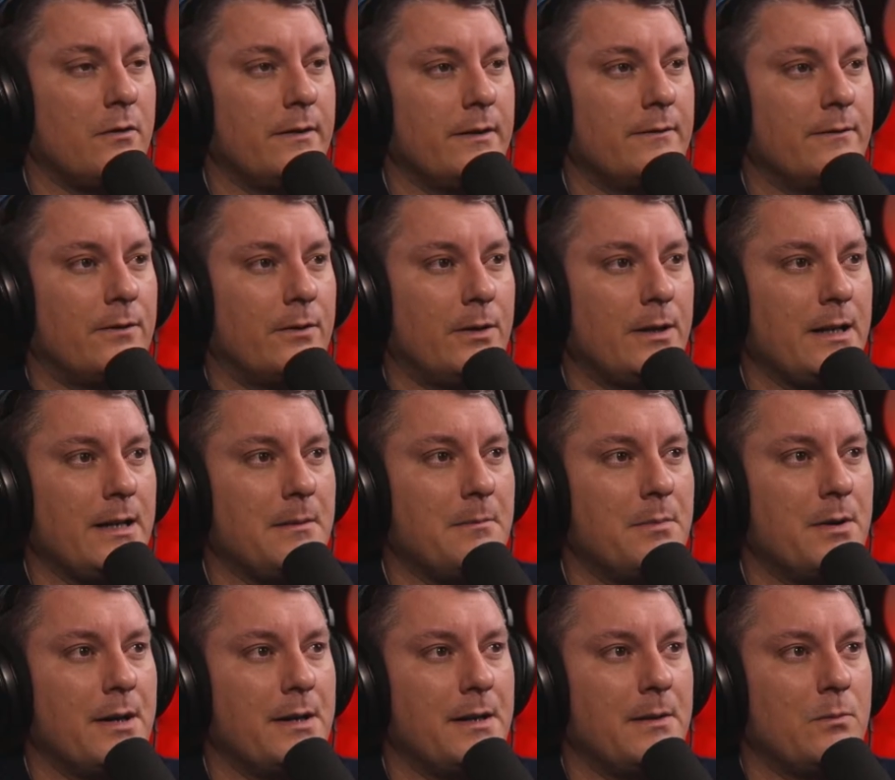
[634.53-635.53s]
free,
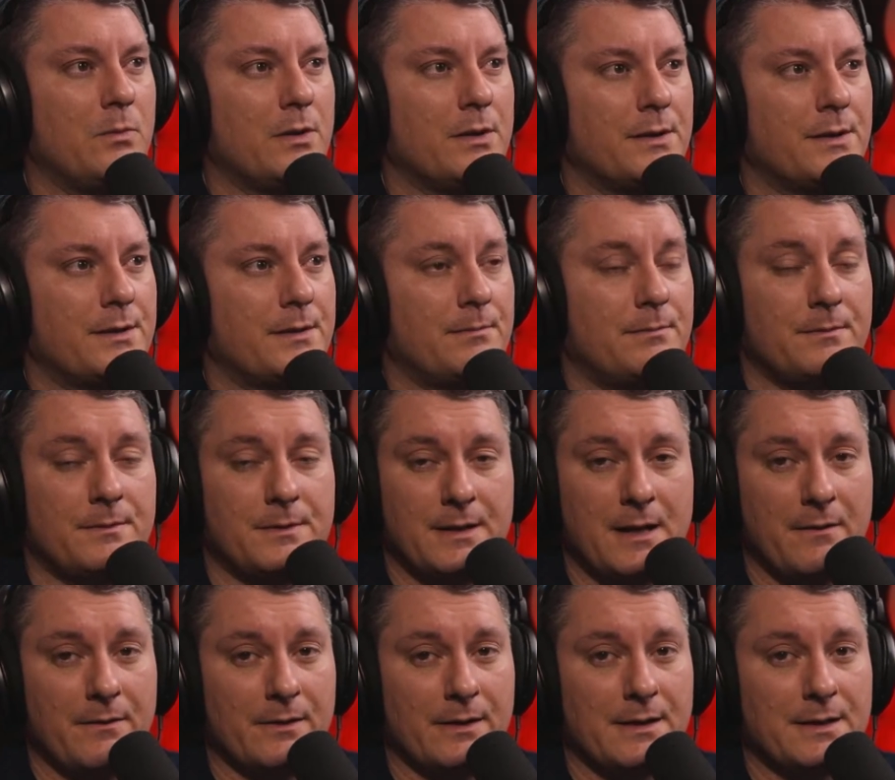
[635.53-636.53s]
but it was
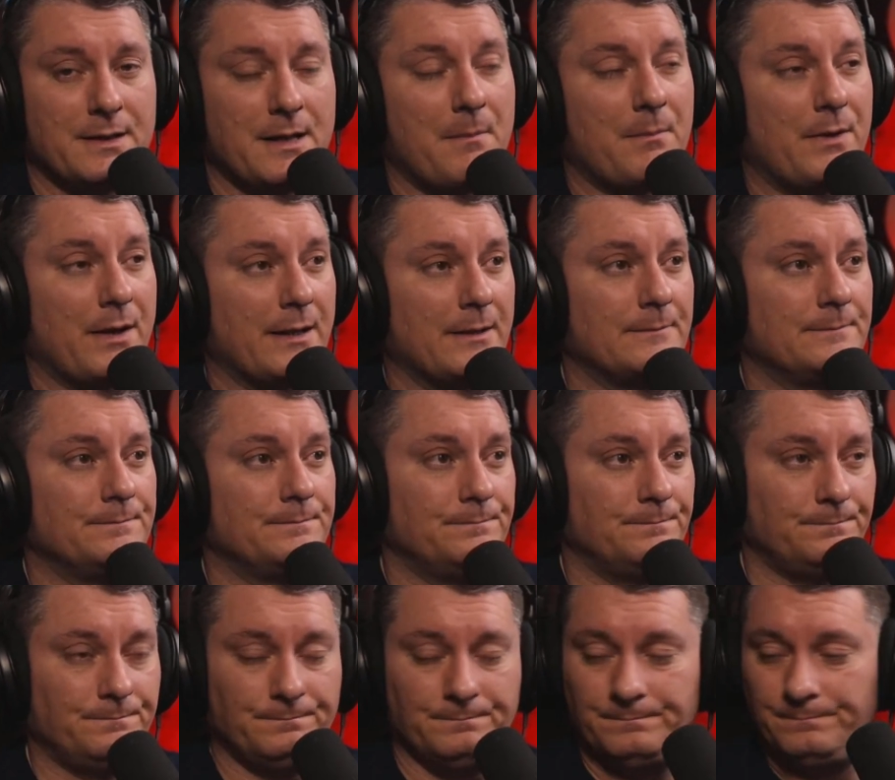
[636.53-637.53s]
definitely something.
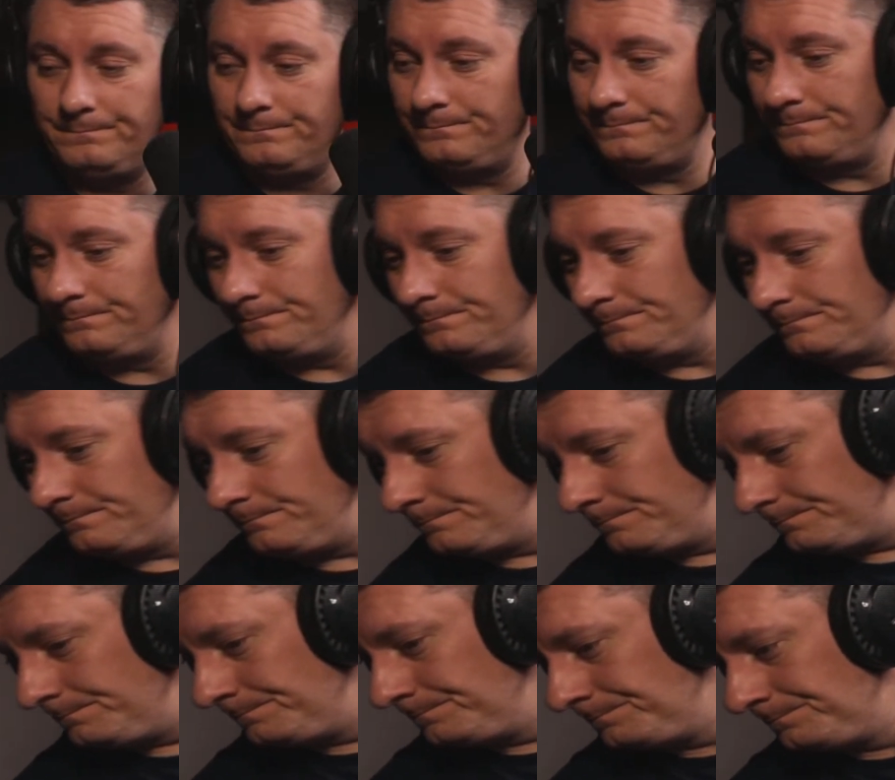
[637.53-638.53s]

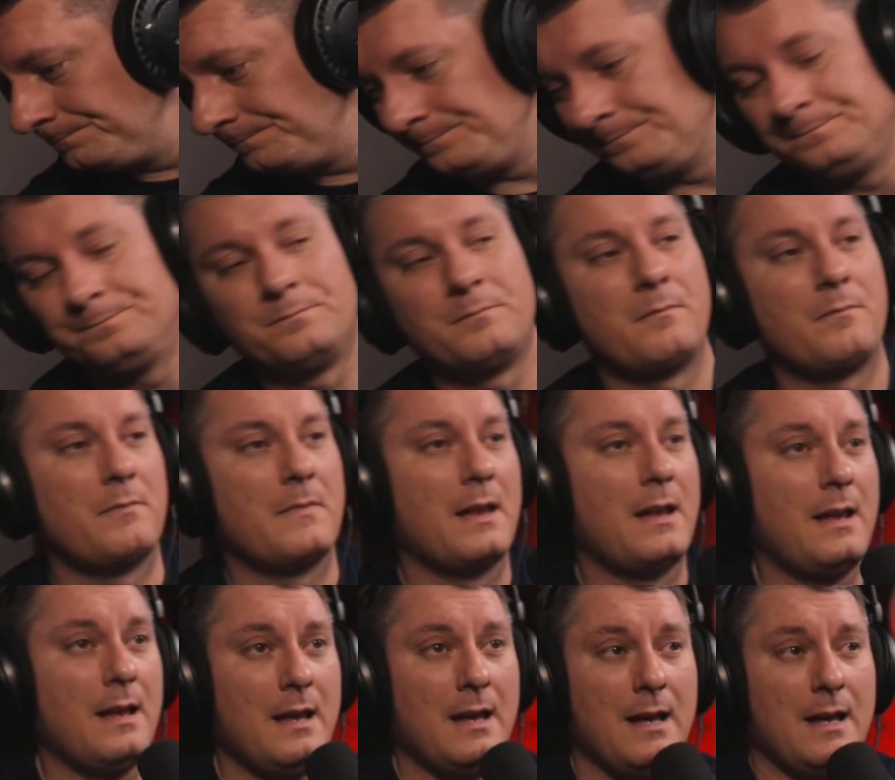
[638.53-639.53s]
A
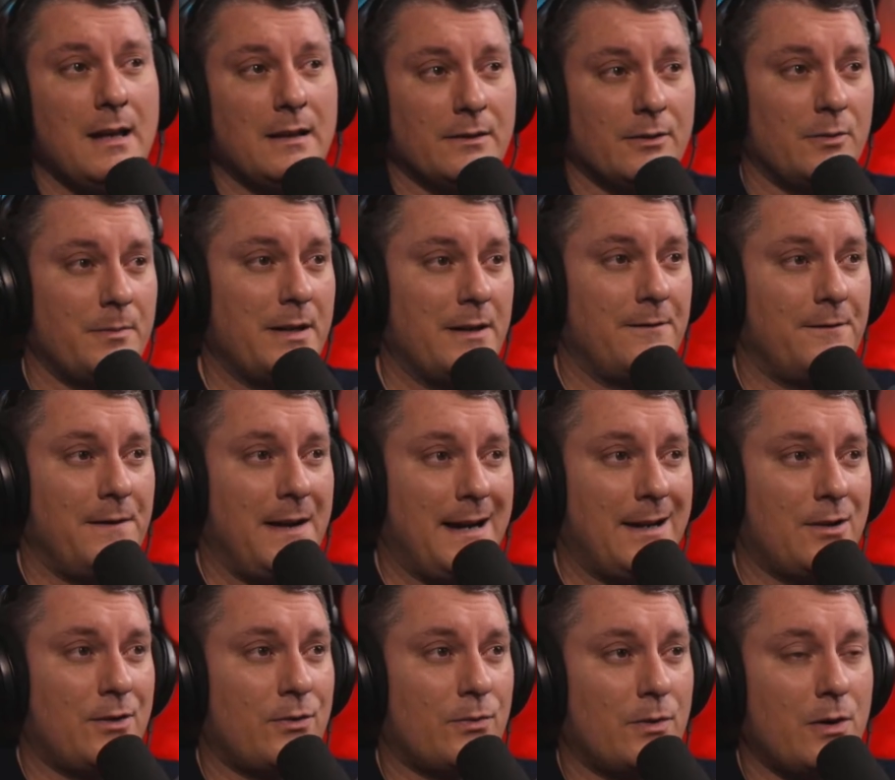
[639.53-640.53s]
little bit of fire
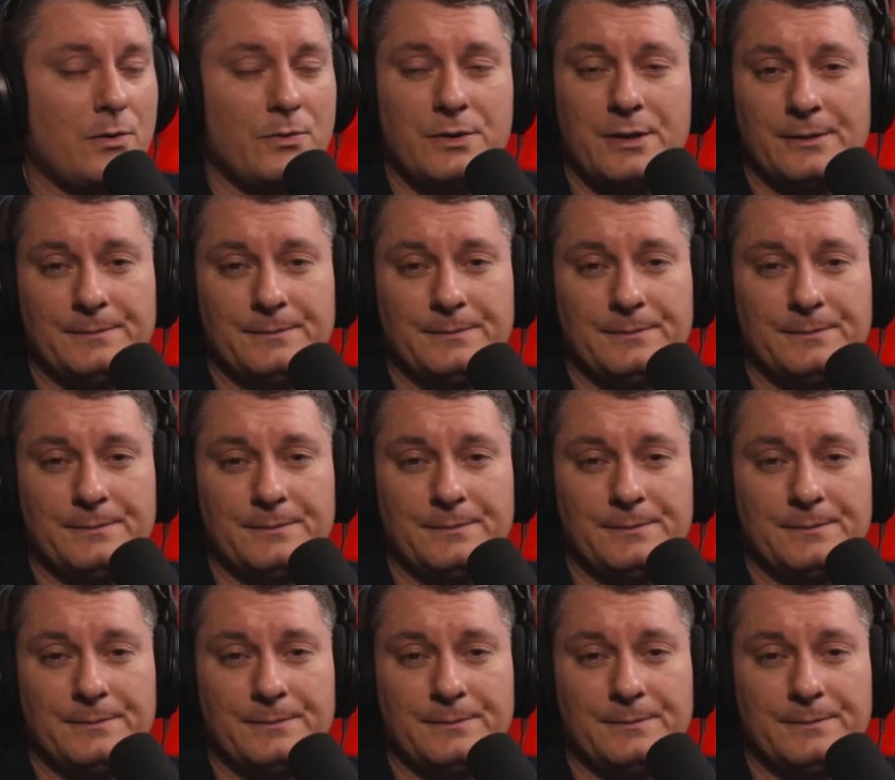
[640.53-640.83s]
throat,